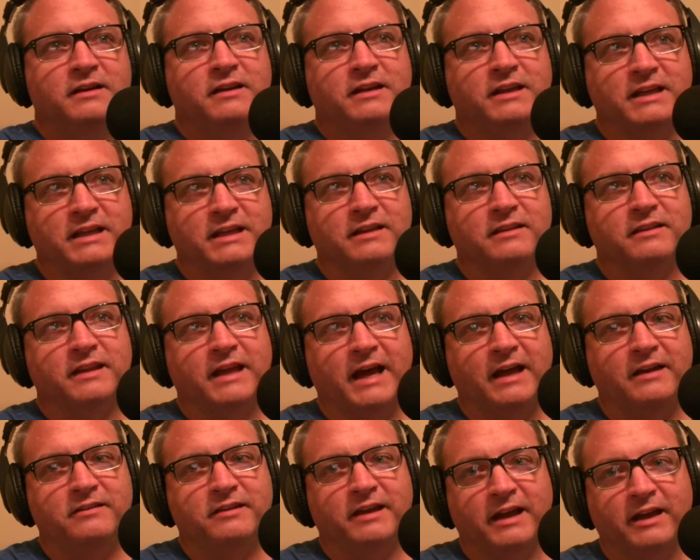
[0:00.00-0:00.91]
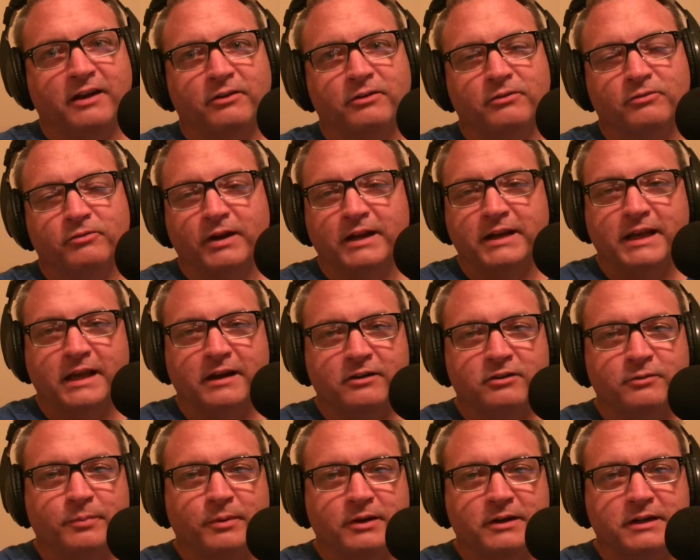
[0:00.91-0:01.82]
in that town of Radiator
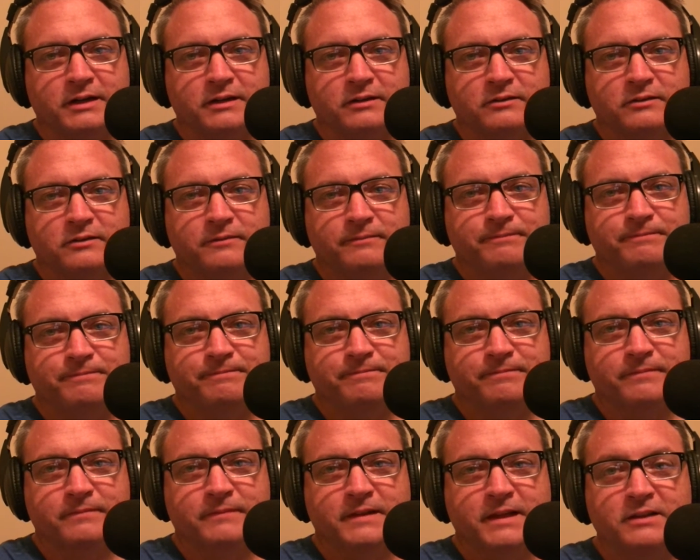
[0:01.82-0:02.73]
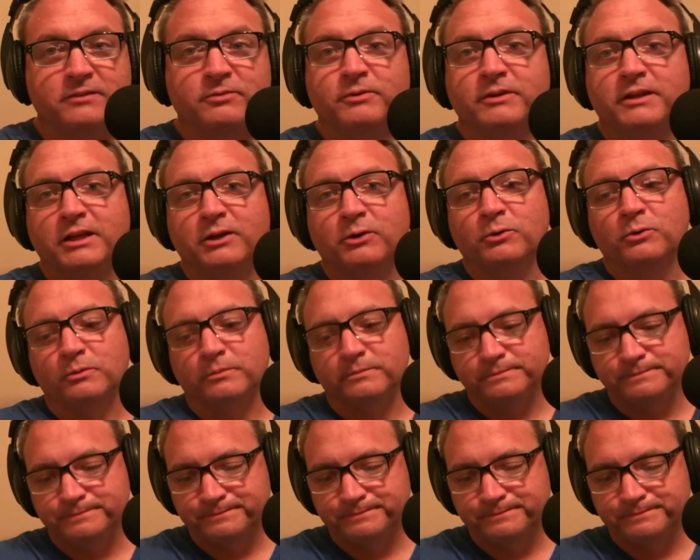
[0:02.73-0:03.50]
Springs. It's really cool.